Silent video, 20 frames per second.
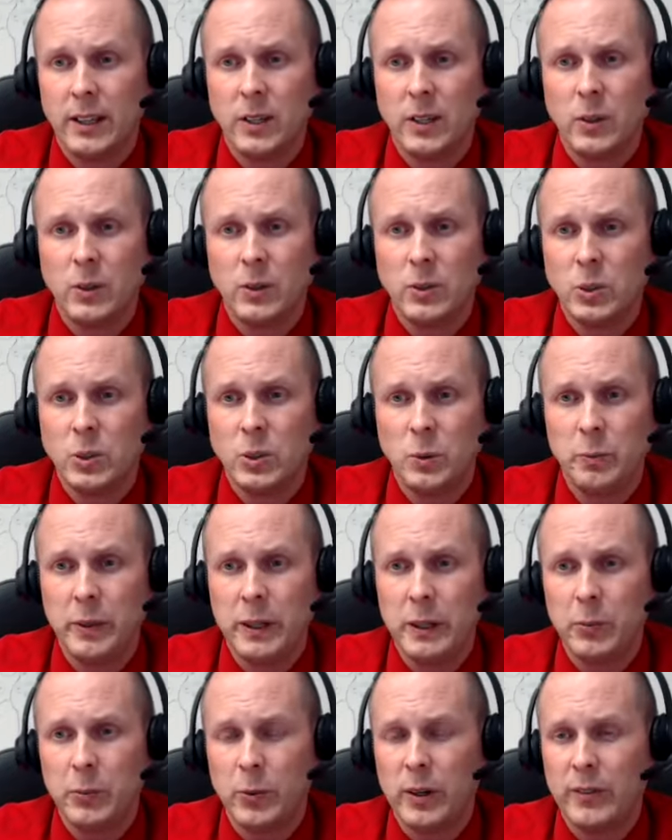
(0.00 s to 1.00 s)
no two
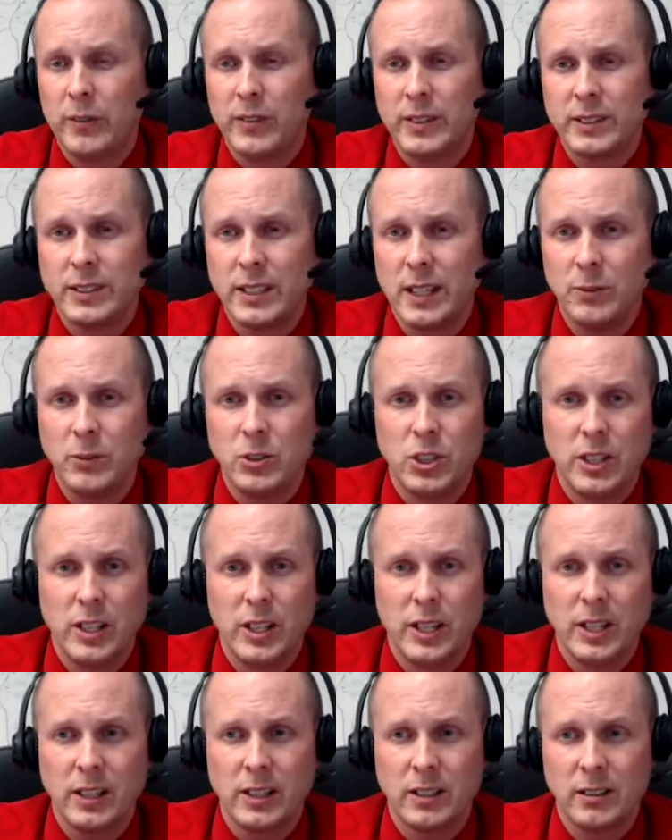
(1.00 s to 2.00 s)
people have the same
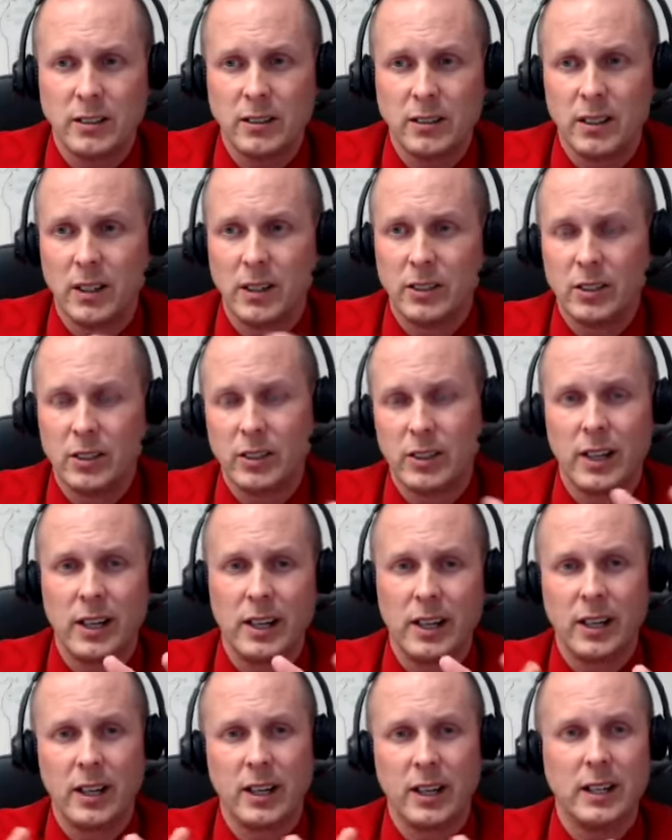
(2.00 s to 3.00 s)
genetic
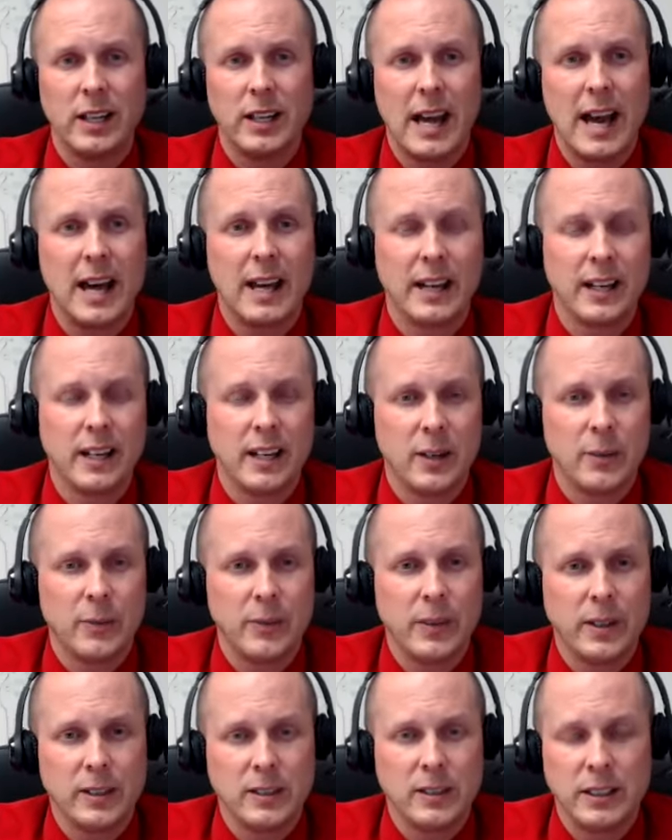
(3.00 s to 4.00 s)
underlying adding up
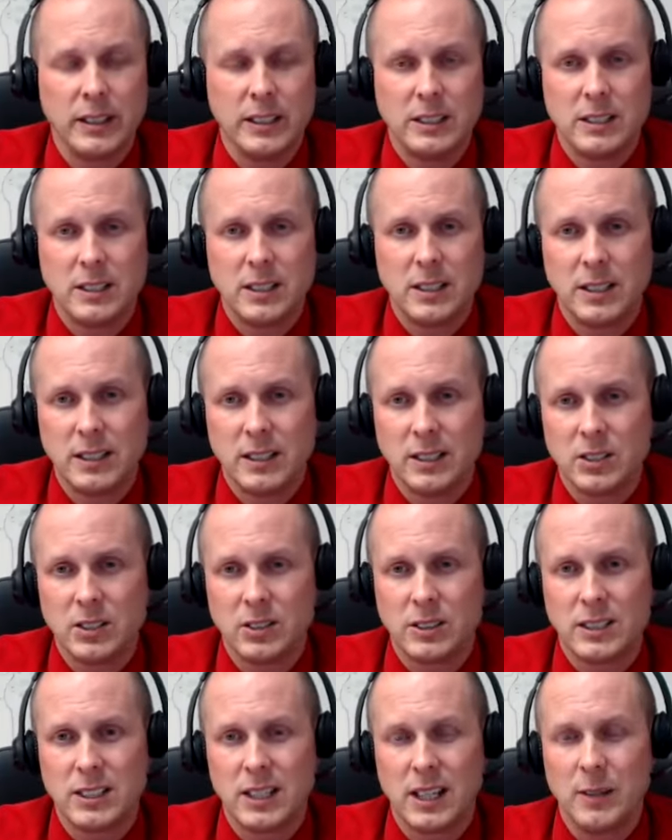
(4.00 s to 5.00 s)
that leads to this,
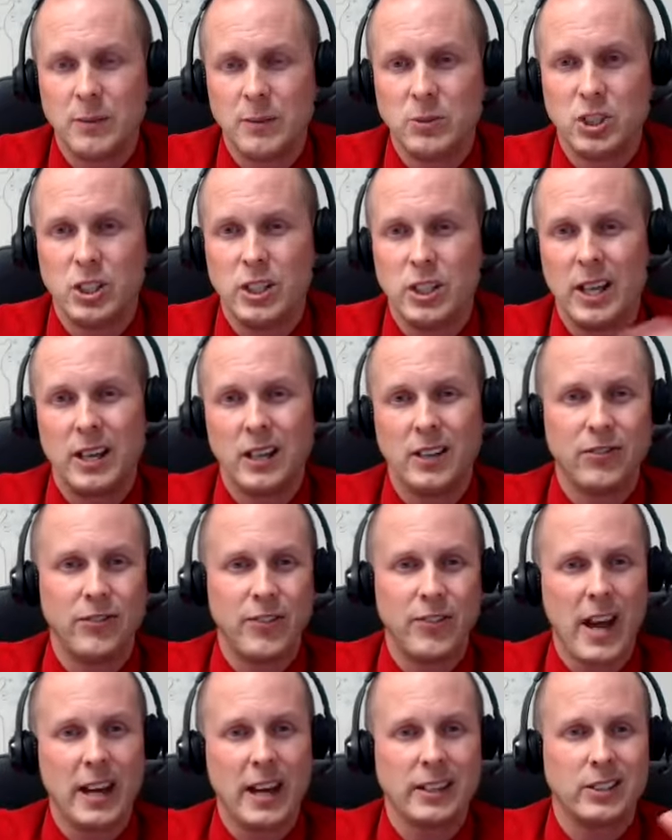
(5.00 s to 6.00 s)
or same genetic
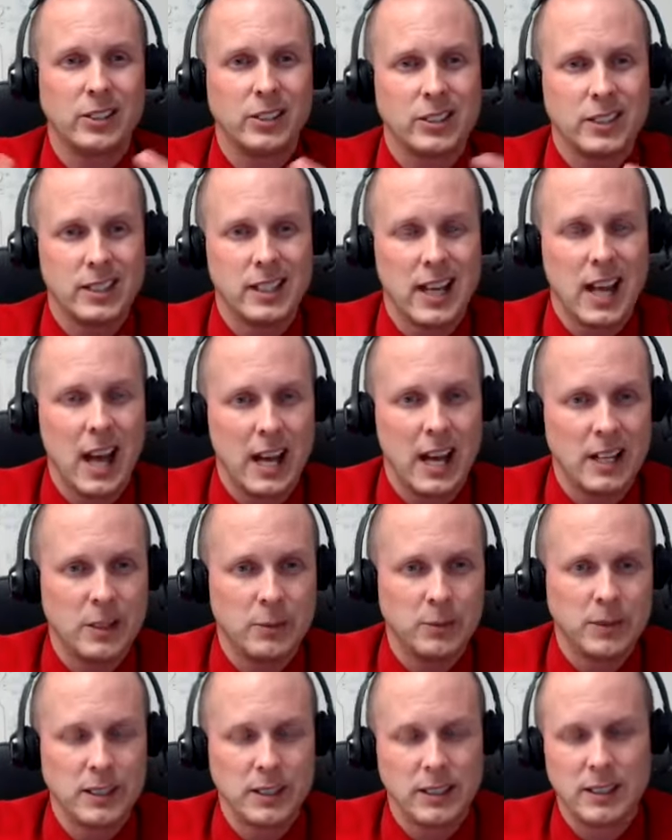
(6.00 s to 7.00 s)
factors that add
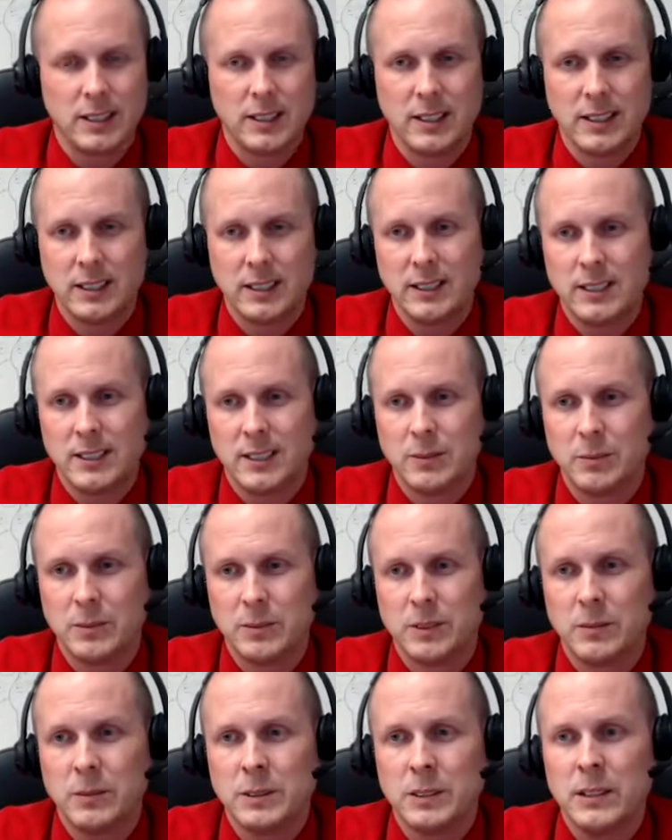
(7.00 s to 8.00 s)
up to lead to these
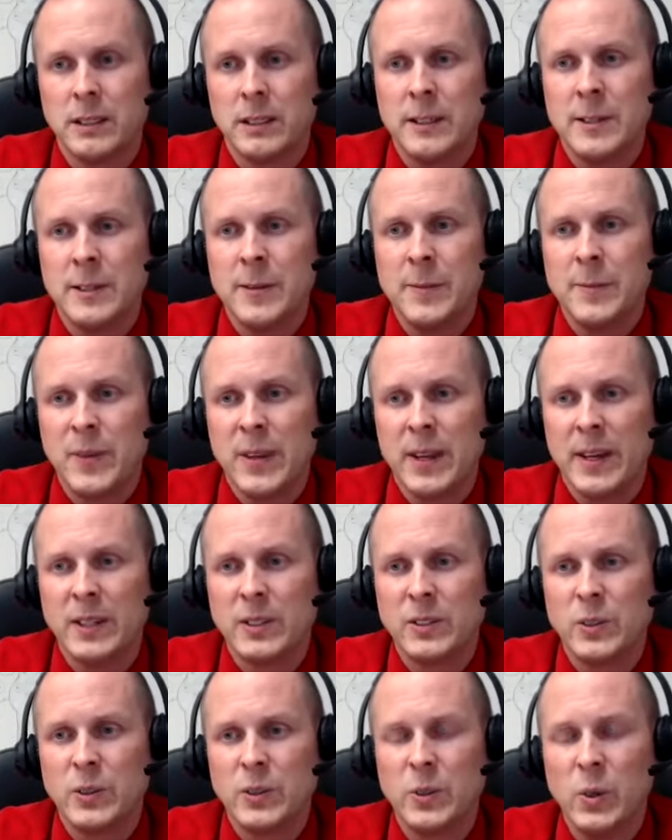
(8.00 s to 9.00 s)
symptoms.
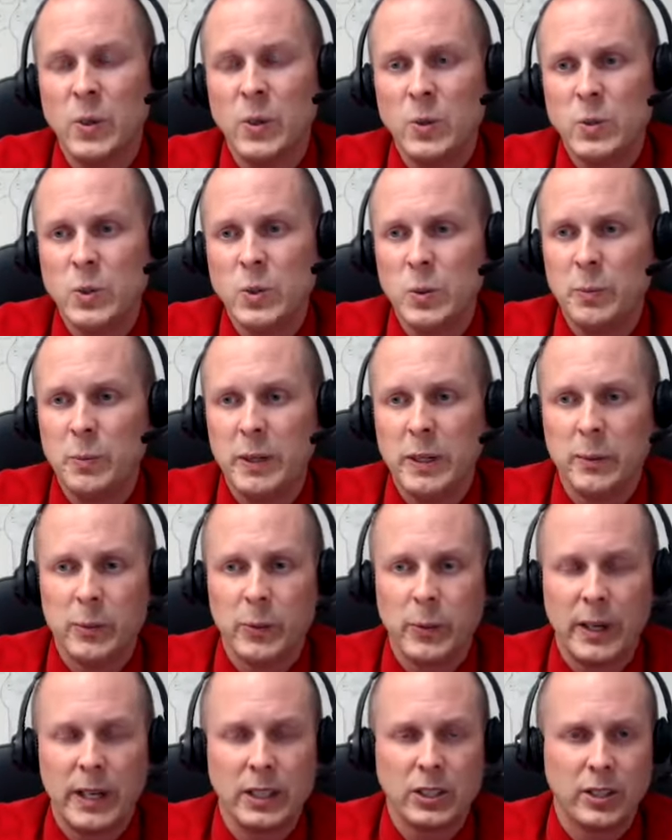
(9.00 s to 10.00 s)
And so no two
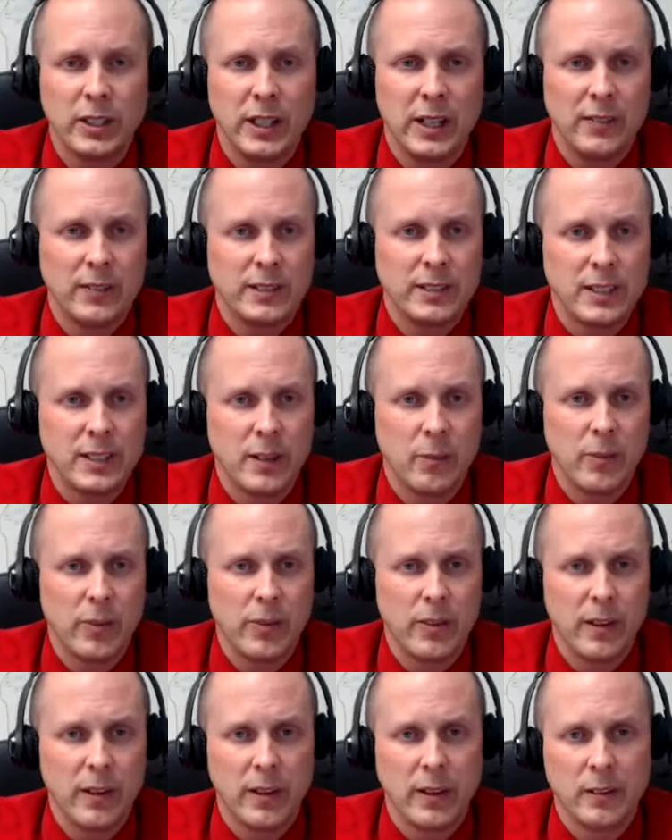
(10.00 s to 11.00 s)
people actually have the same
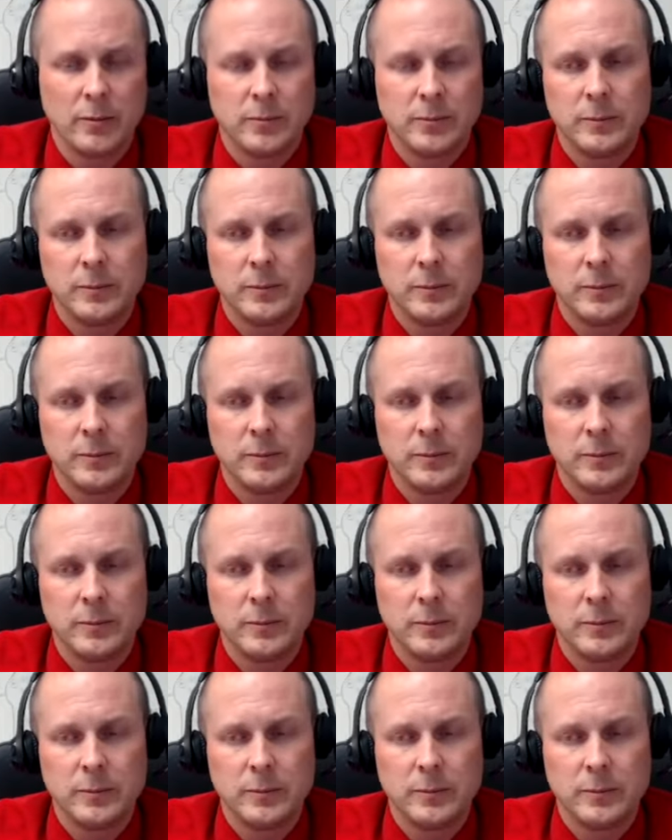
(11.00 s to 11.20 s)
thing.